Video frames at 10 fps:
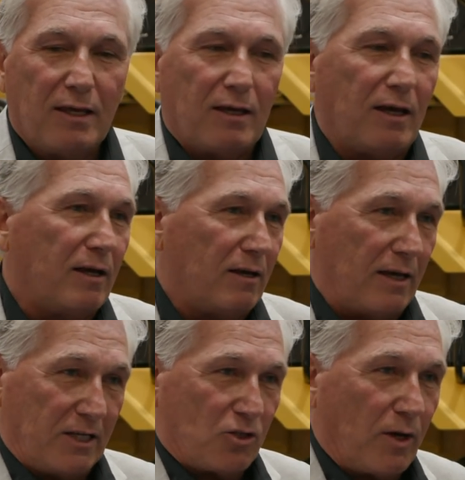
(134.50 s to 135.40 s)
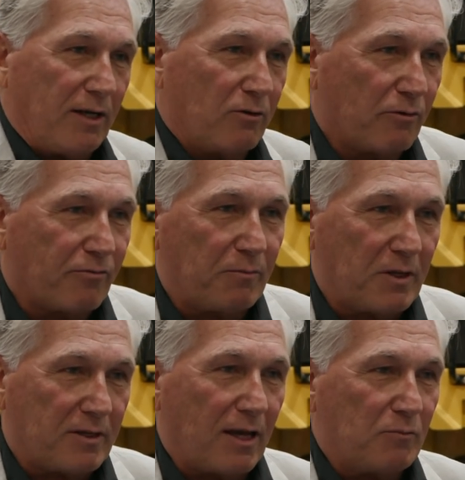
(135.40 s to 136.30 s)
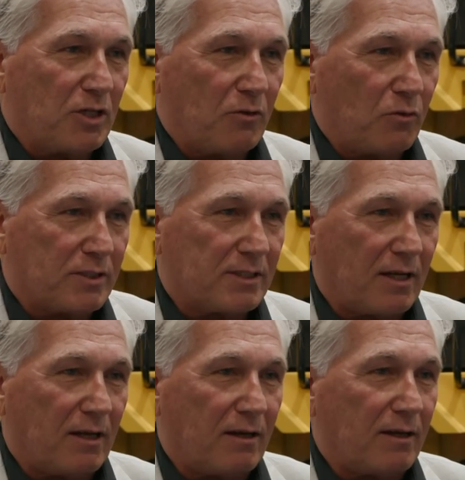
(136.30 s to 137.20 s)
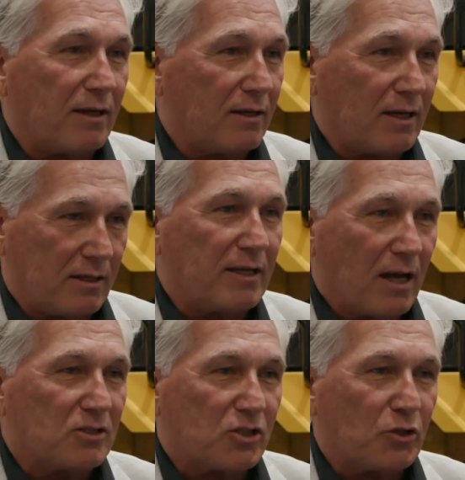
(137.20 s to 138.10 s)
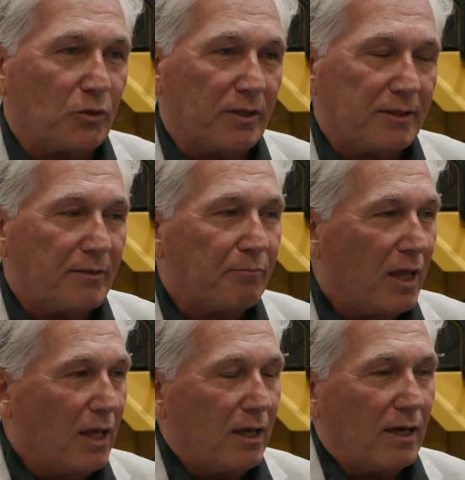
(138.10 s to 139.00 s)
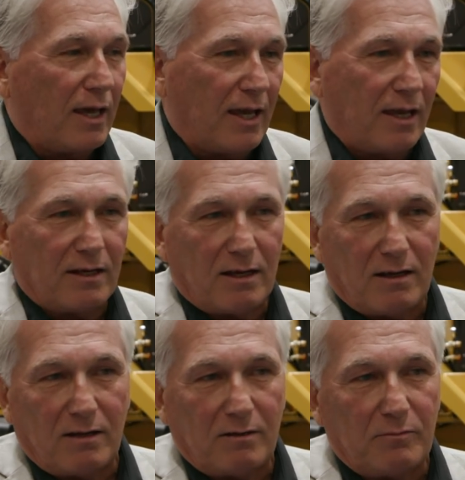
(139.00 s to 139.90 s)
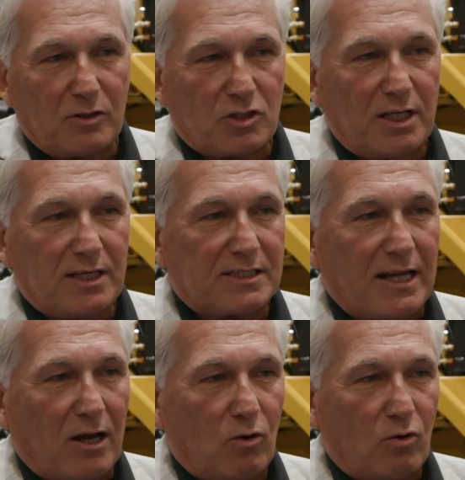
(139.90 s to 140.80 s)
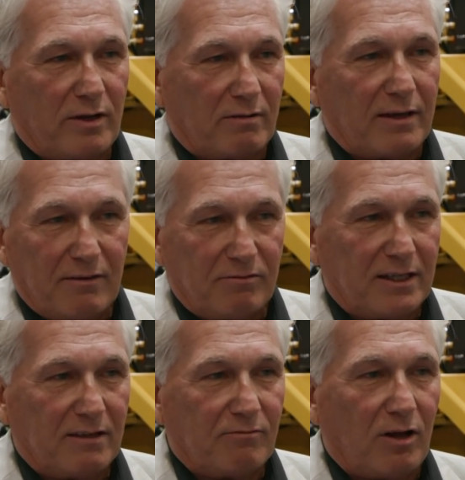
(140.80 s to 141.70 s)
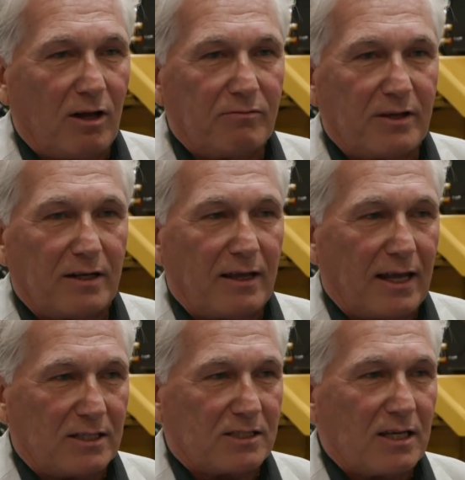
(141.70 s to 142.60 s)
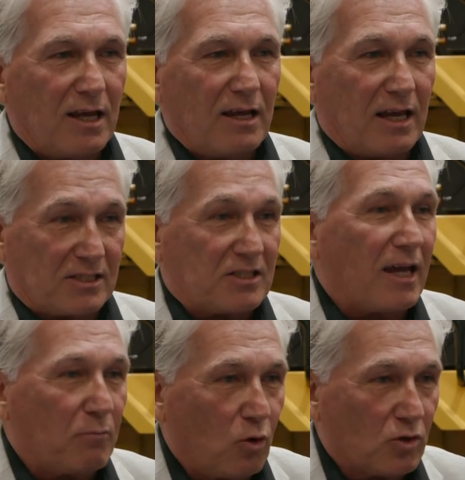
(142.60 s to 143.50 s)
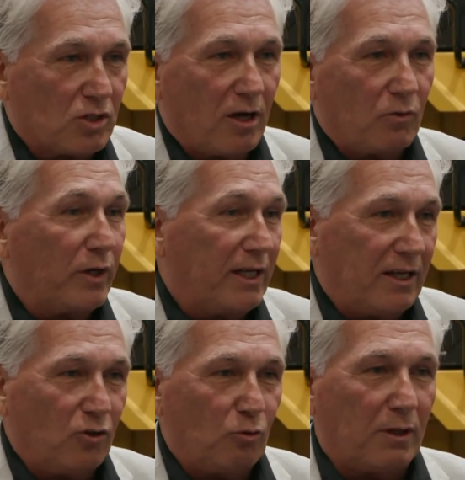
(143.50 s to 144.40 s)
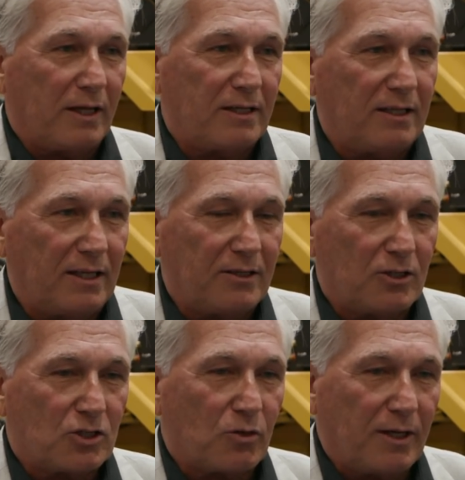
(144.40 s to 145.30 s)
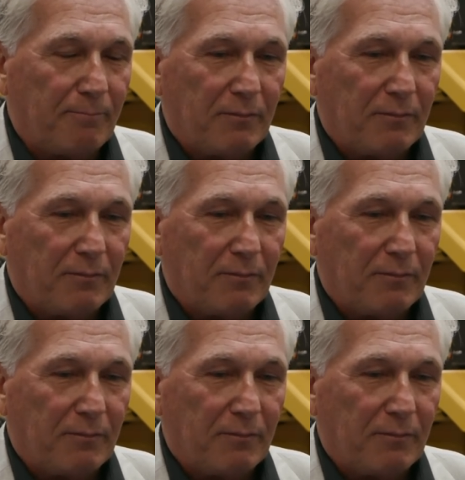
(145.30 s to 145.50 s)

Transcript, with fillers: Uh, I trained her from the time she was uh, a young student, and uh, she is now heavily involved. And as as time goes on, we need new blood in the industry.